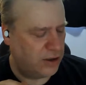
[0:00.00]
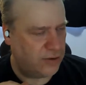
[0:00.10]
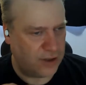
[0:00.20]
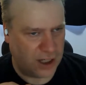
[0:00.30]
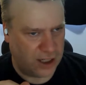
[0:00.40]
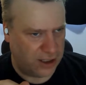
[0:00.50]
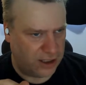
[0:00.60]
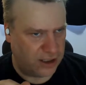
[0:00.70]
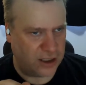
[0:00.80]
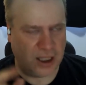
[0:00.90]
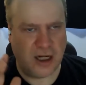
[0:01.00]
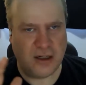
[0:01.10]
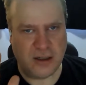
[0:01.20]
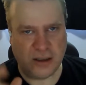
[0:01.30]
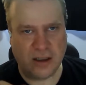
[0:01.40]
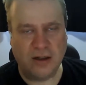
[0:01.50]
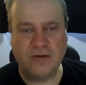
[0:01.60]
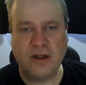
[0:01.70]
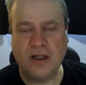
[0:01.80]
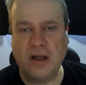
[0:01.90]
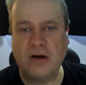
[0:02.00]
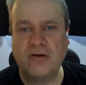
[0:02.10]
then I had to hit it again, and then it kind of stayed there.